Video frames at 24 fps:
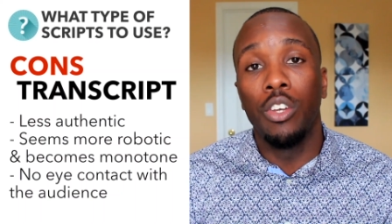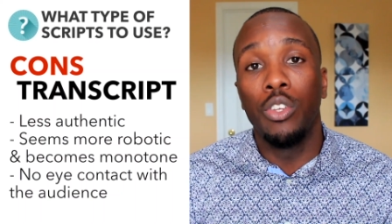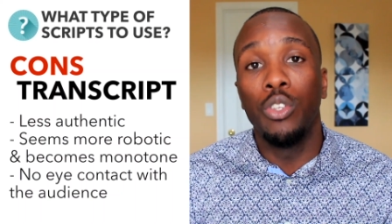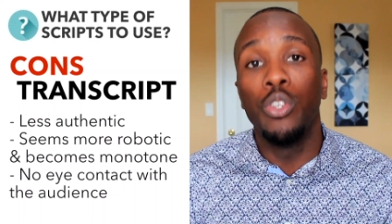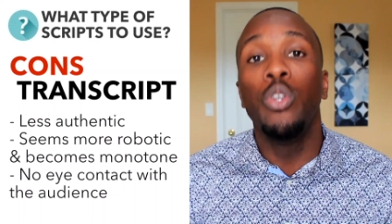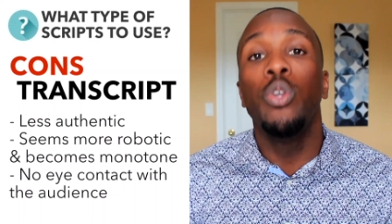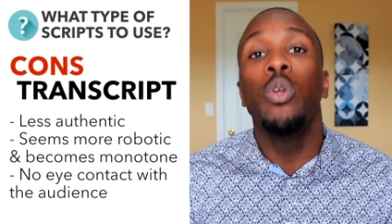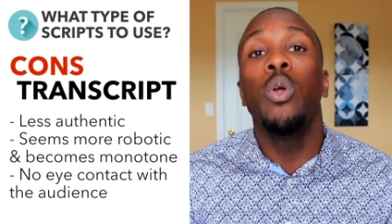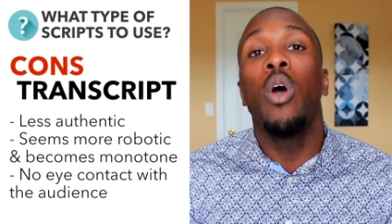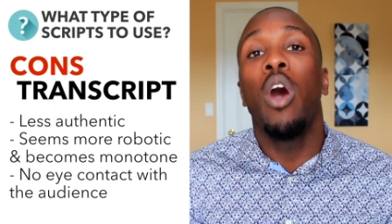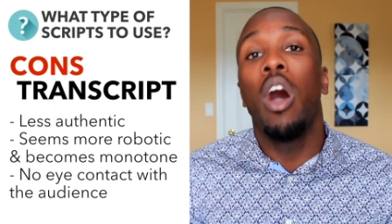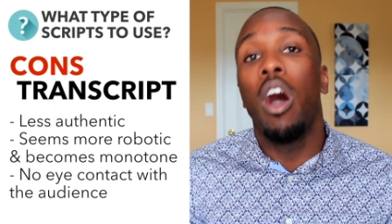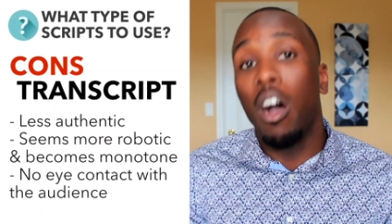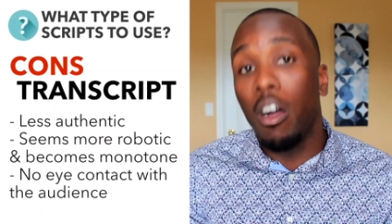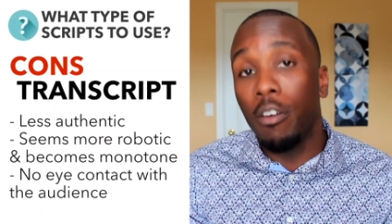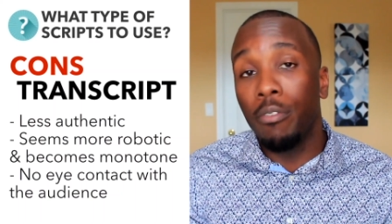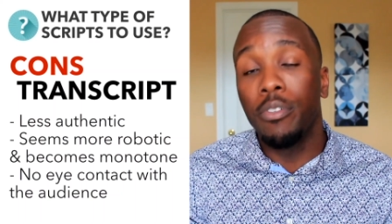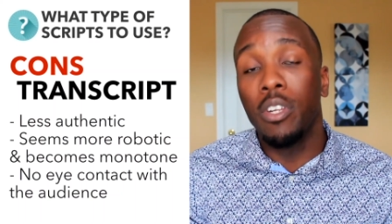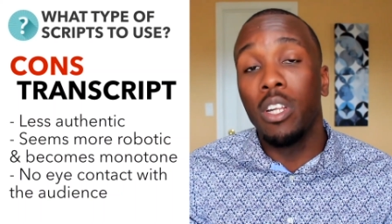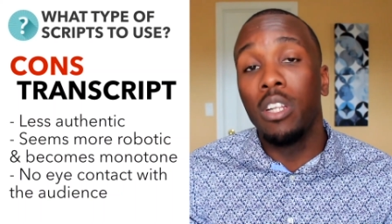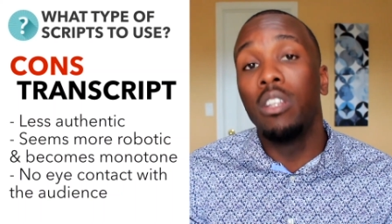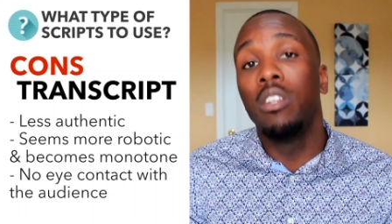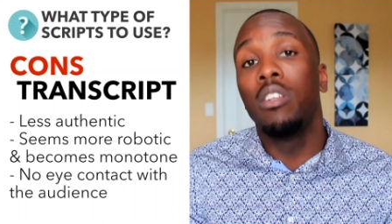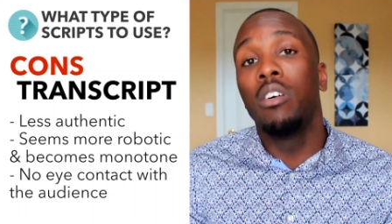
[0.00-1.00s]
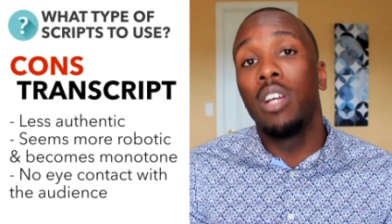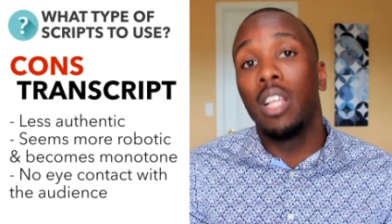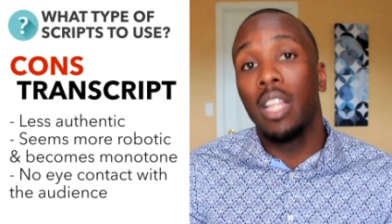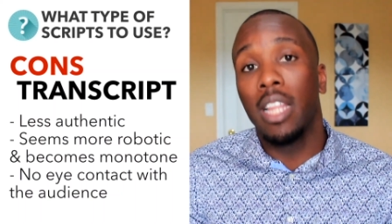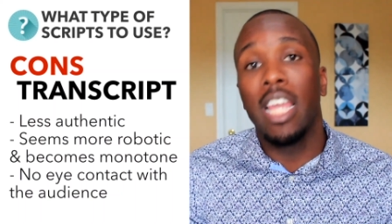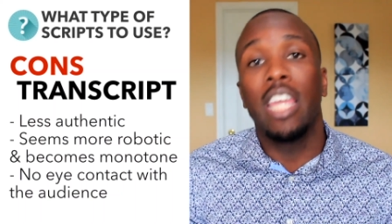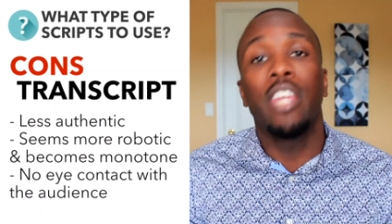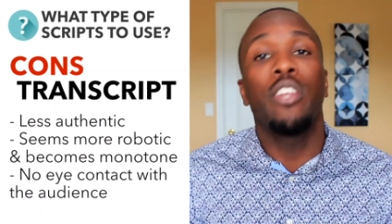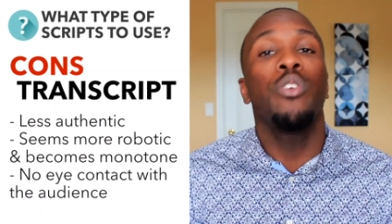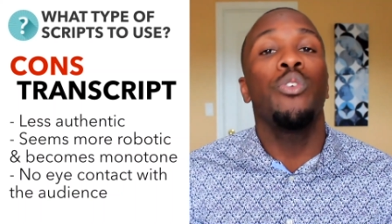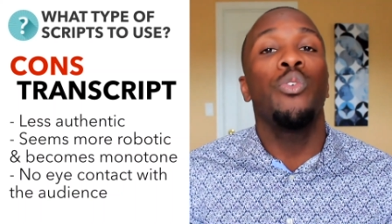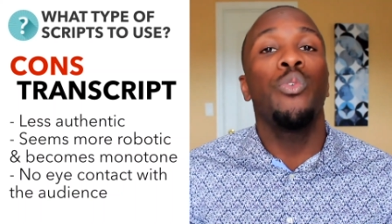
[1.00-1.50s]
You often look
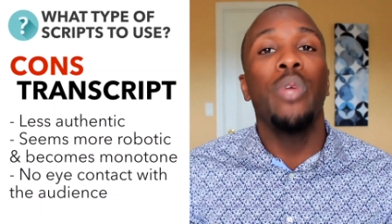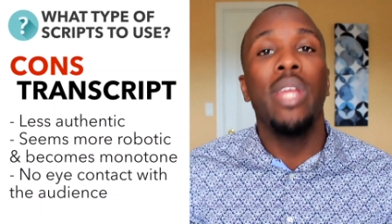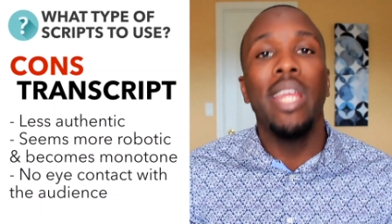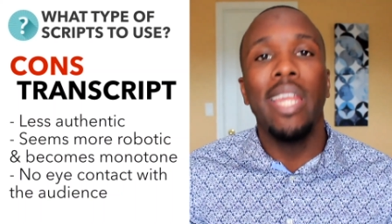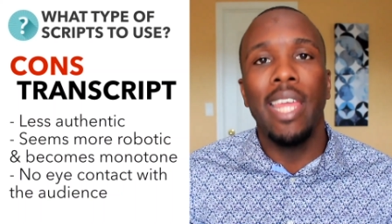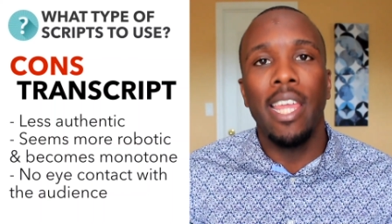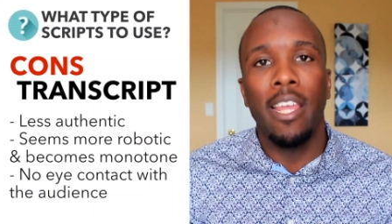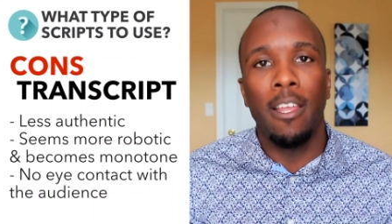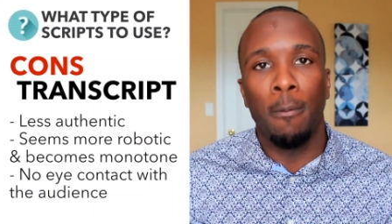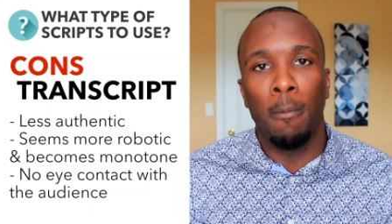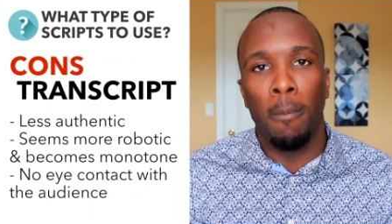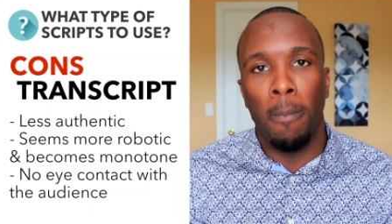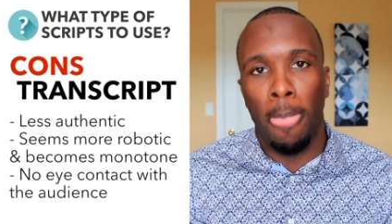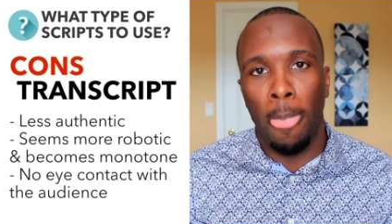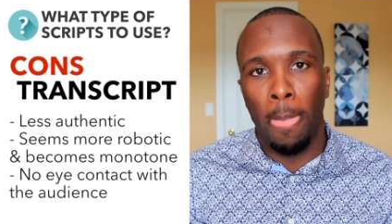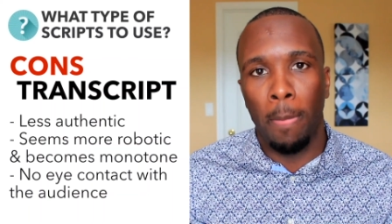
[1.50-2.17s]
like you're reading.